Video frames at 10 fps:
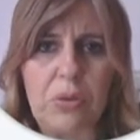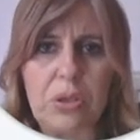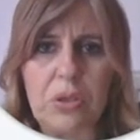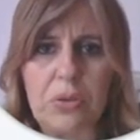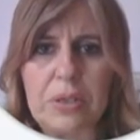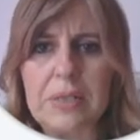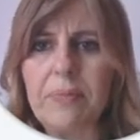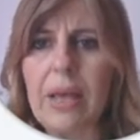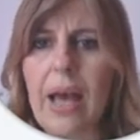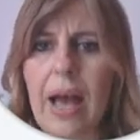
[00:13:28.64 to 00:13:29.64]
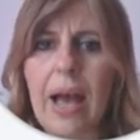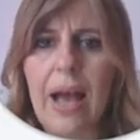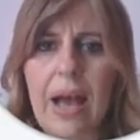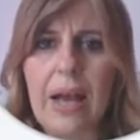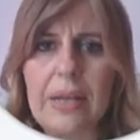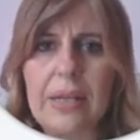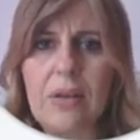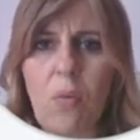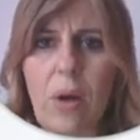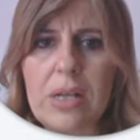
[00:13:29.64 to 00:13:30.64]
to do it. And
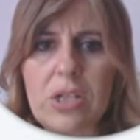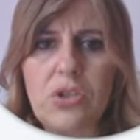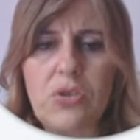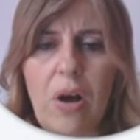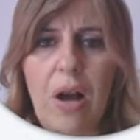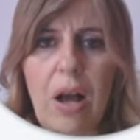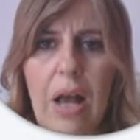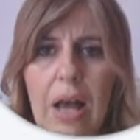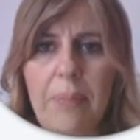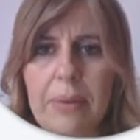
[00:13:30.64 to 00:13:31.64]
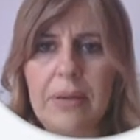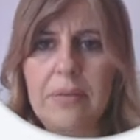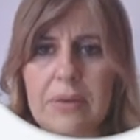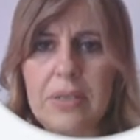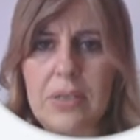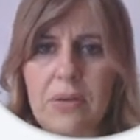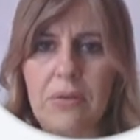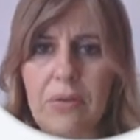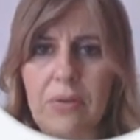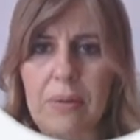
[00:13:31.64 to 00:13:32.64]
once you are happy, so I'm
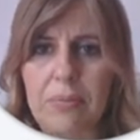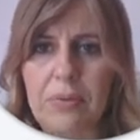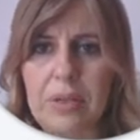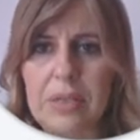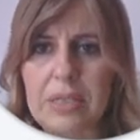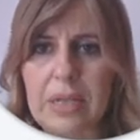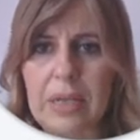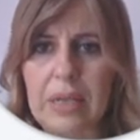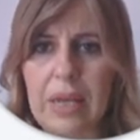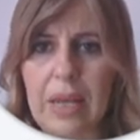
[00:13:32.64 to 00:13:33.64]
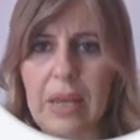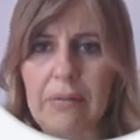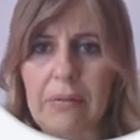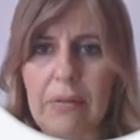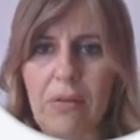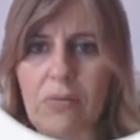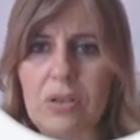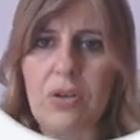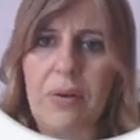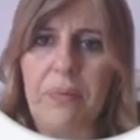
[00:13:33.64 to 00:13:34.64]
gonna put it again. Oh,
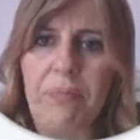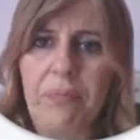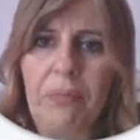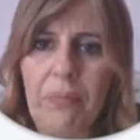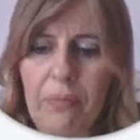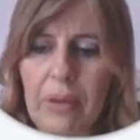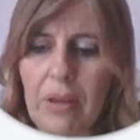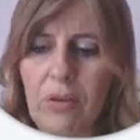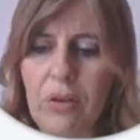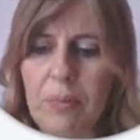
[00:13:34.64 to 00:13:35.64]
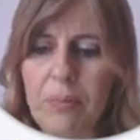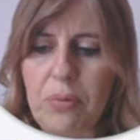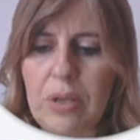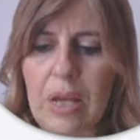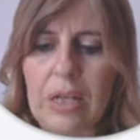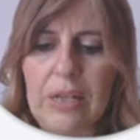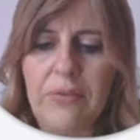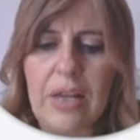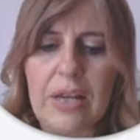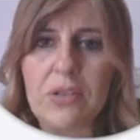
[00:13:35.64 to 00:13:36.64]
sorry. I'm gonna put and leave
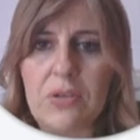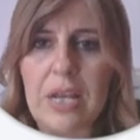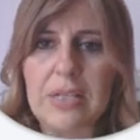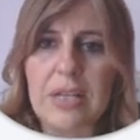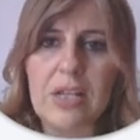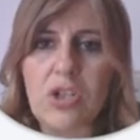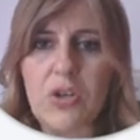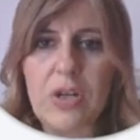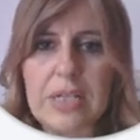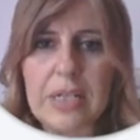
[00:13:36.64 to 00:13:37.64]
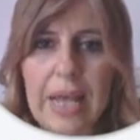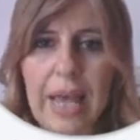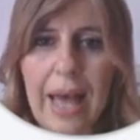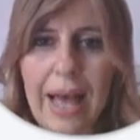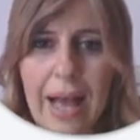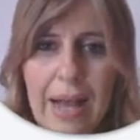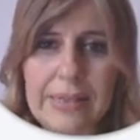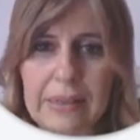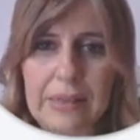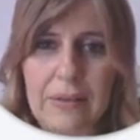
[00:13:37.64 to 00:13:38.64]
that to 600. The height, I
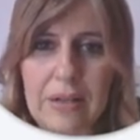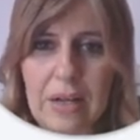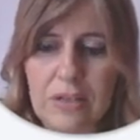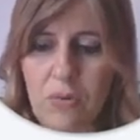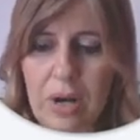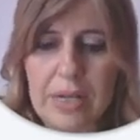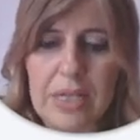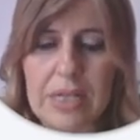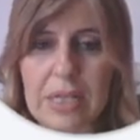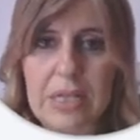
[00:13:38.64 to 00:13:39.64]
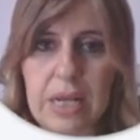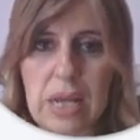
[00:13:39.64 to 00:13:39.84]
think that is what I needed